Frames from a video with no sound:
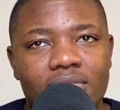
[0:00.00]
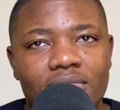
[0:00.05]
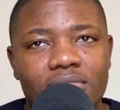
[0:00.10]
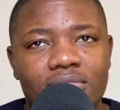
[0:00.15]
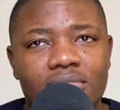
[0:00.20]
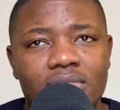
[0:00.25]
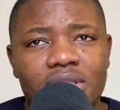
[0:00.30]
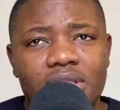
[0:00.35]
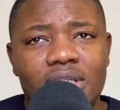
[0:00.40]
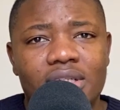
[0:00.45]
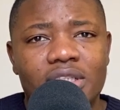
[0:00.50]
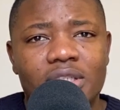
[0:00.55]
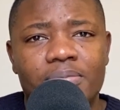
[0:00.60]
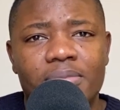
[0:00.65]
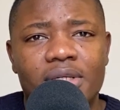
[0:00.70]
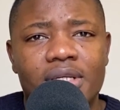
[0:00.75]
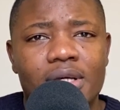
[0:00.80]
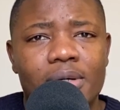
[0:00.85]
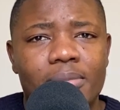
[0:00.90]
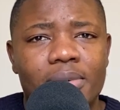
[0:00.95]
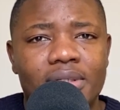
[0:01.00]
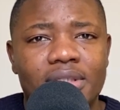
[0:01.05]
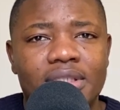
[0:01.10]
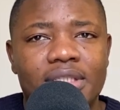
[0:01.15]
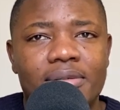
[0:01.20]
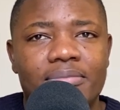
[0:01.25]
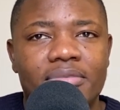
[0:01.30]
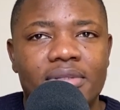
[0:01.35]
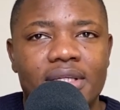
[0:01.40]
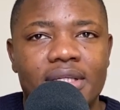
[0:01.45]
start speaking about
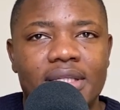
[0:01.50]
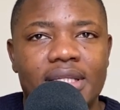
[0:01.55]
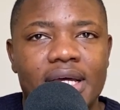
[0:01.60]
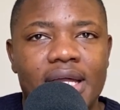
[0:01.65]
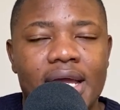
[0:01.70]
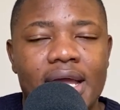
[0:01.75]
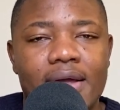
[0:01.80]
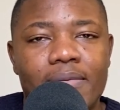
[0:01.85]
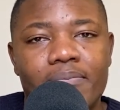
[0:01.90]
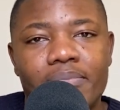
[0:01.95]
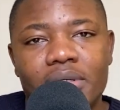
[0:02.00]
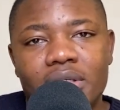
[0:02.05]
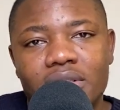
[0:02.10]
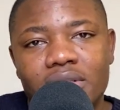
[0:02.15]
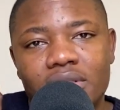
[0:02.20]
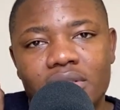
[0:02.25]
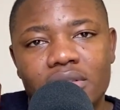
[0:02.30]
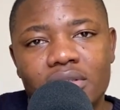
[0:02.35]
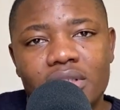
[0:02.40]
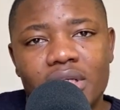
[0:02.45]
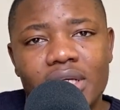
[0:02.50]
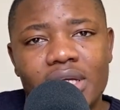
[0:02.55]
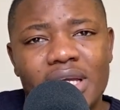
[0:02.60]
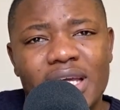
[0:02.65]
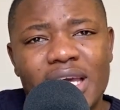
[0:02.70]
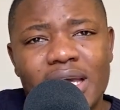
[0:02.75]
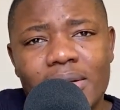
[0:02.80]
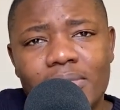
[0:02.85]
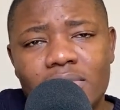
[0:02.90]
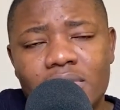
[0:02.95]
something that happened in
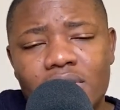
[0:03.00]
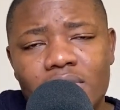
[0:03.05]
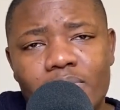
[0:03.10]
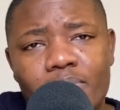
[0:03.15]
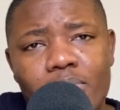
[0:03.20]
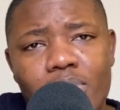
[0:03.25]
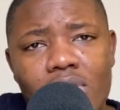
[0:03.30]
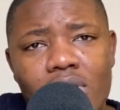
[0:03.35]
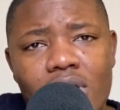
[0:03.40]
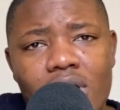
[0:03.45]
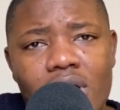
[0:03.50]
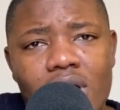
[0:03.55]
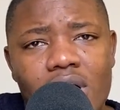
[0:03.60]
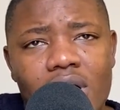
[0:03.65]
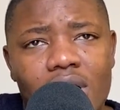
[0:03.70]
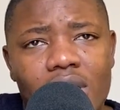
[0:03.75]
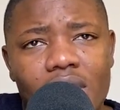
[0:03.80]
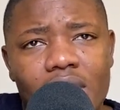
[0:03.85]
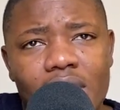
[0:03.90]
Kempton Park